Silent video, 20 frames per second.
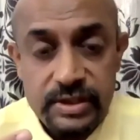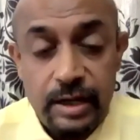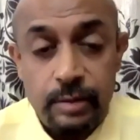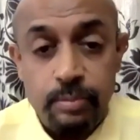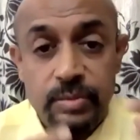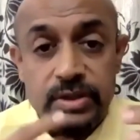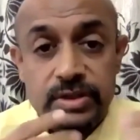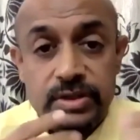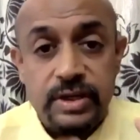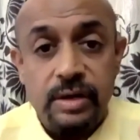
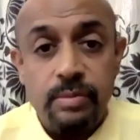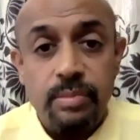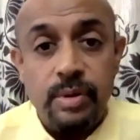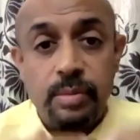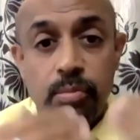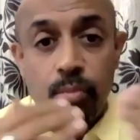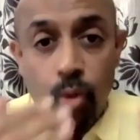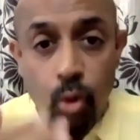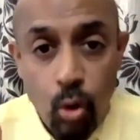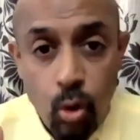That means it will
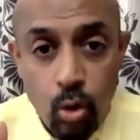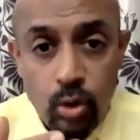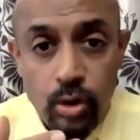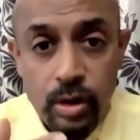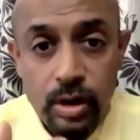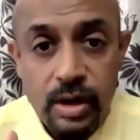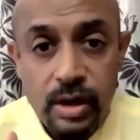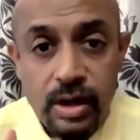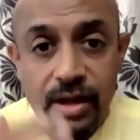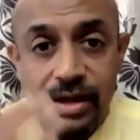be
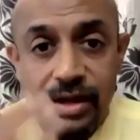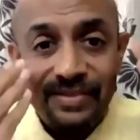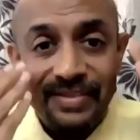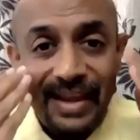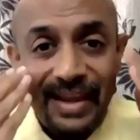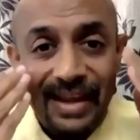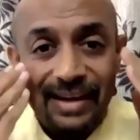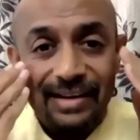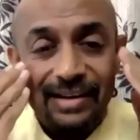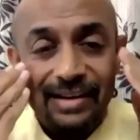more
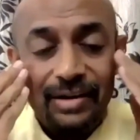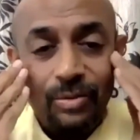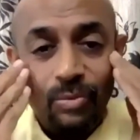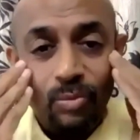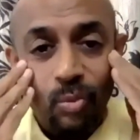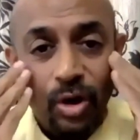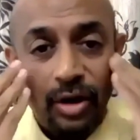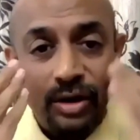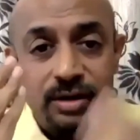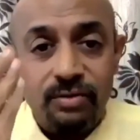than
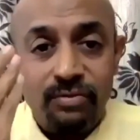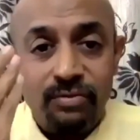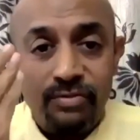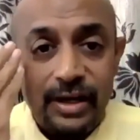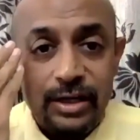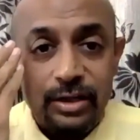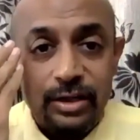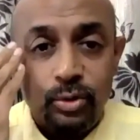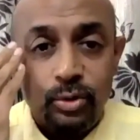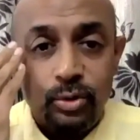what
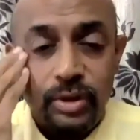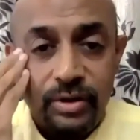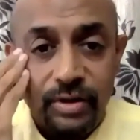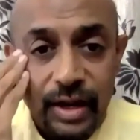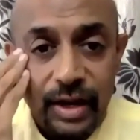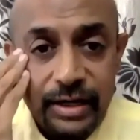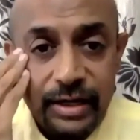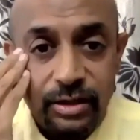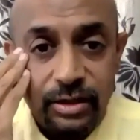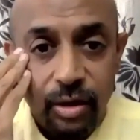went through the
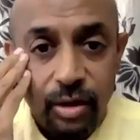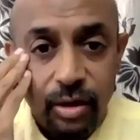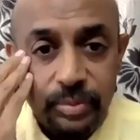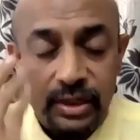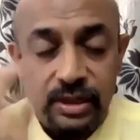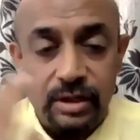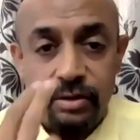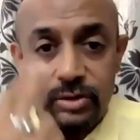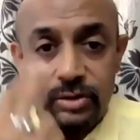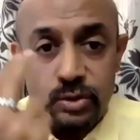right
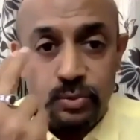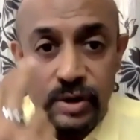optic nerve.